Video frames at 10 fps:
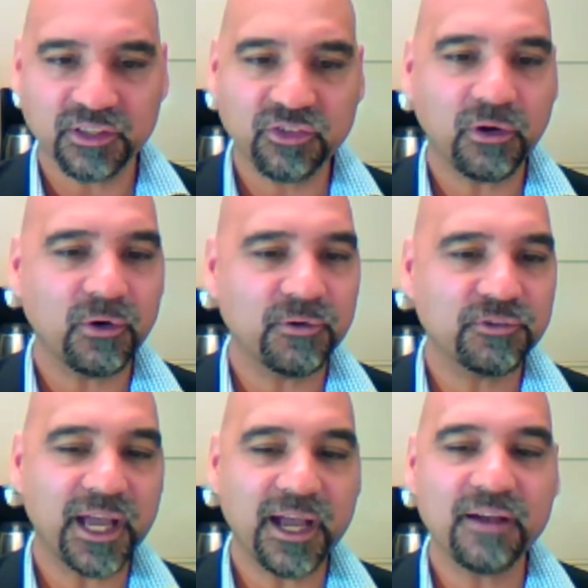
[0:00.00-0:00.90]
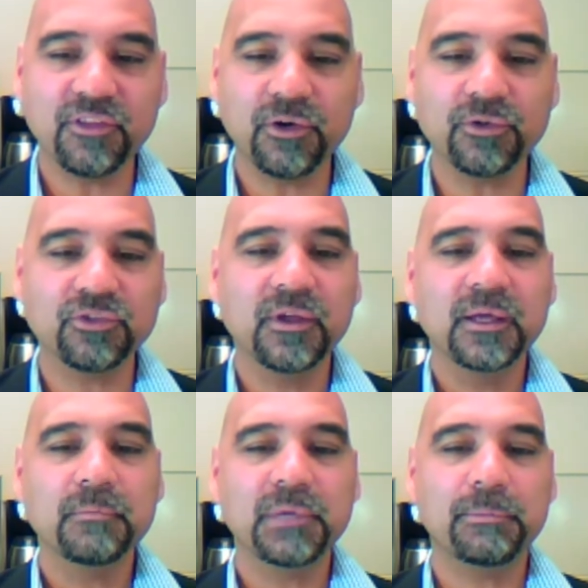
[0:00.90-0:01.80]
track essentially. So
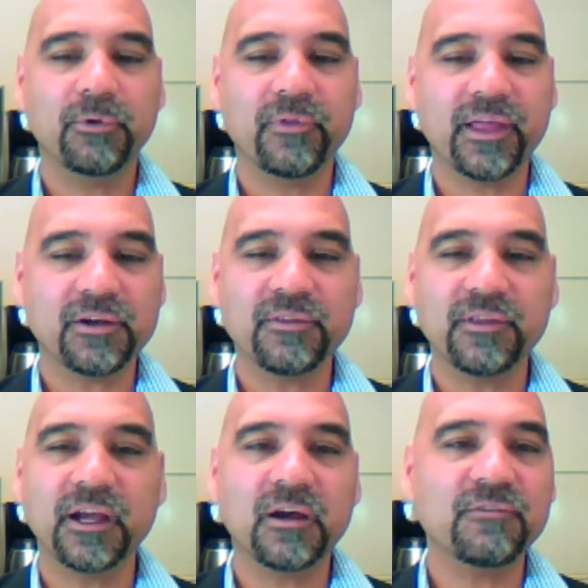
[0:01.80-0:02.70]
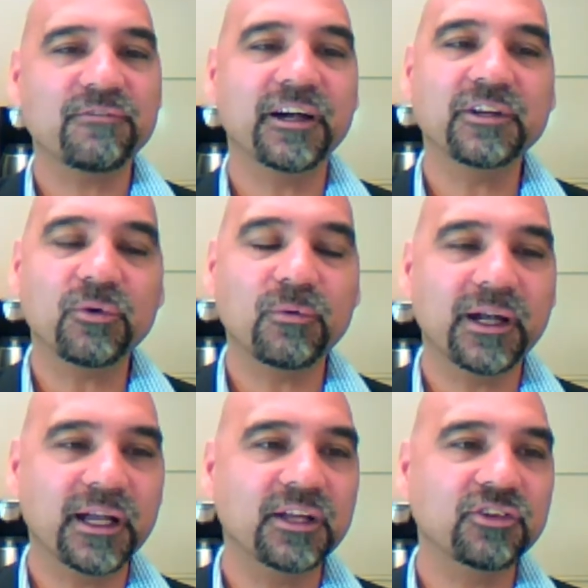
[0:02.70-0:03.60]
if you have those people that are
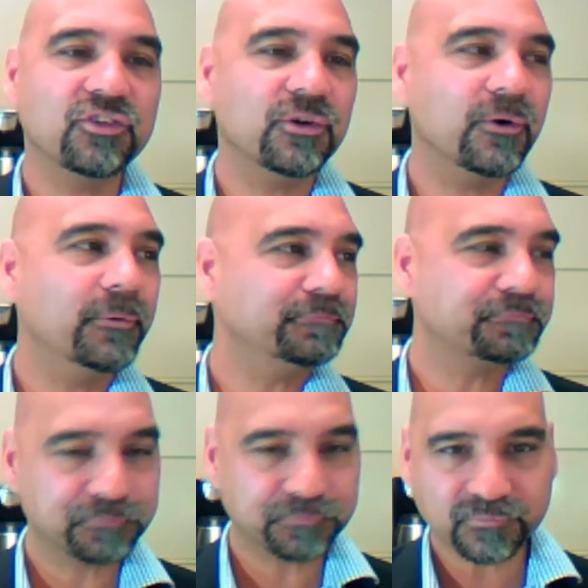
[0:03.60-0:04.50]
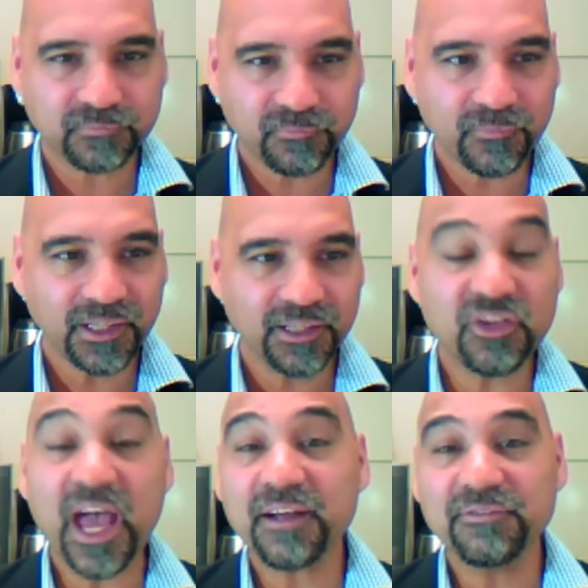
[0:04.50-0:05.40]
there, find a way to
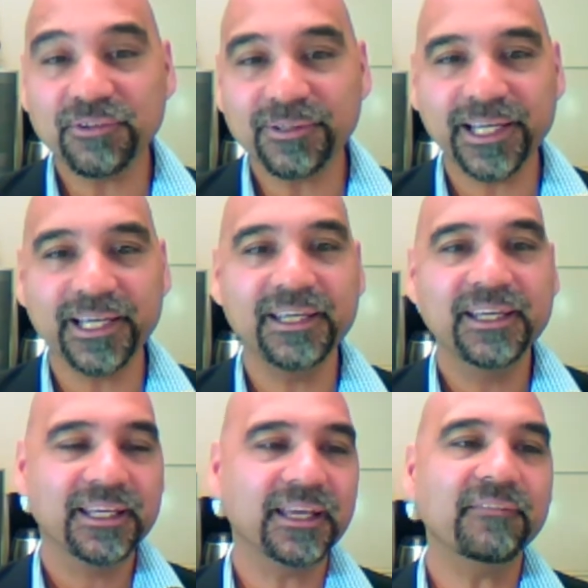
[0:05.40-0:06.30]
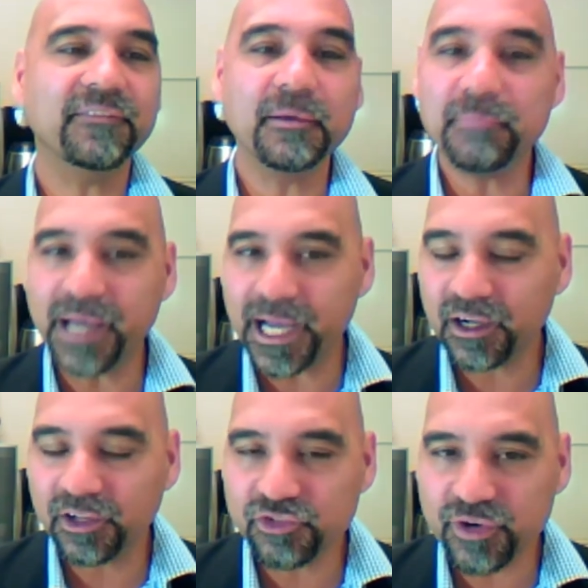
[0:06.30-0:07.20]

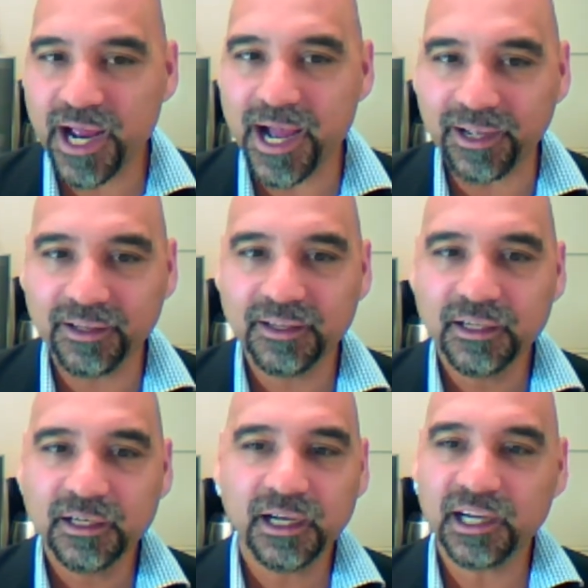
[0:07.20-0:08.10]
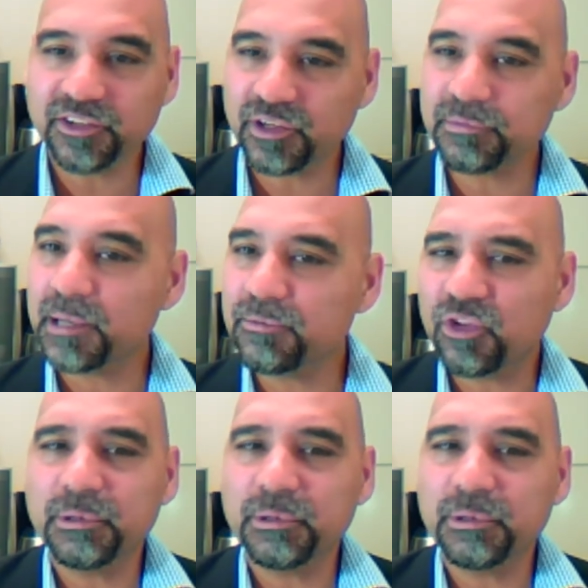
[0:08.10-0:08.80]
tactfully get them back on track.